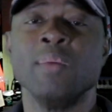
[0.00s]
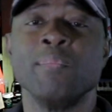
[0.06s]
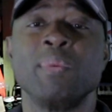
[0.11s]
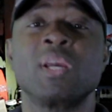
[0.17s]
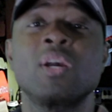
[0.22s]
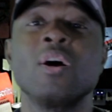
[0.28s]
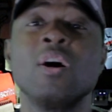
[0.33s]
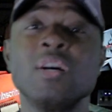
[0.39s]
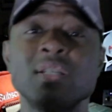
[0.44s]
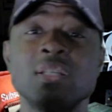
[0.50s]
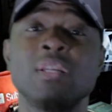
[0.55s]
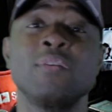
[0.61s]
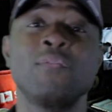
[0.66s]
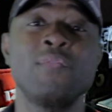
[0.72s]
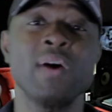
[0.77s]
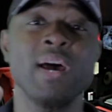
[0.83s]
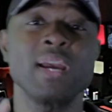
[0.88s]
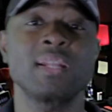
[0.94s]
Because of the
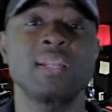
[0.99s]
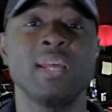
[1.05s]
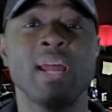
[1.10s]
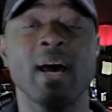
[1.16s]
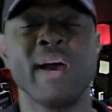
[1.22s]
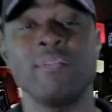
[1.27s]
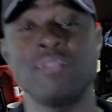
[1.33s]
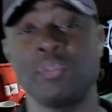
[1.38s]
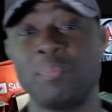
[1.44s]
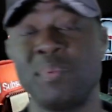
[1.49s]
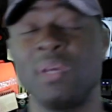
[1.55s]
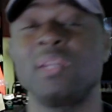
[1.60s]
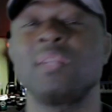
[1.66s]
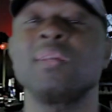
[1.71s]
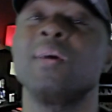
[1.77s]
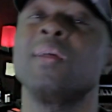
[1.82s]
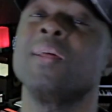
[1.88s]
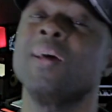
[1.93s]
fact that I've
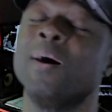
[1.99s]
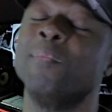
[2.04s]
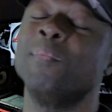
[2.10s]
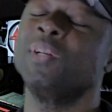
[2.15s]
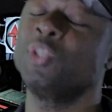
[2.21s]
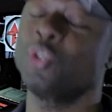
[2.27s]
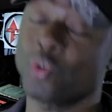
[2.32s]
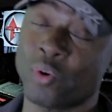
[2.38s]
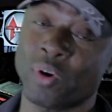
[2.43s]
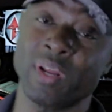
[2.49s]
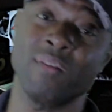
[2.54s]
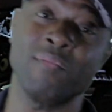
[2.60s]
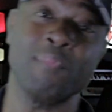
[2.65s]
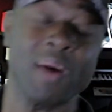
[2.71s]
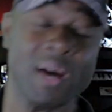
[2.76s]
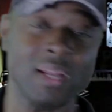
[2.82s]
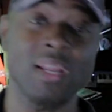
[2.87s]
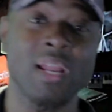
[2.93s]
spent a majority of
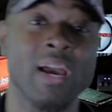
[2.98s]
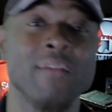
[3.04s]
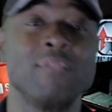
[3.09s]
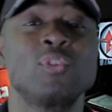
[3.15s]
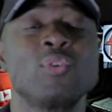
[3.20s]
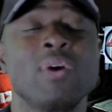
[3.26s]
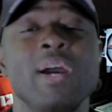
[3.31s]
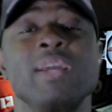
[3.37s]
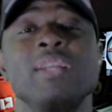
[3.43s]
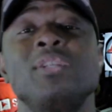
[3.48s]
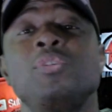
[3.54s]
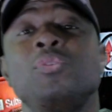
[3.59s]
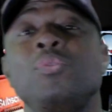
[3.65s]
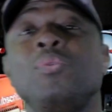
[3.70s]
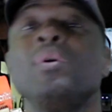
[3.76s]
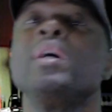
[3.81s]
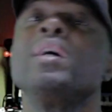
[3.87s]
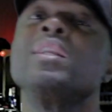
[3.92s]
my life trying
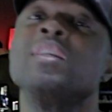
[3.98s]
to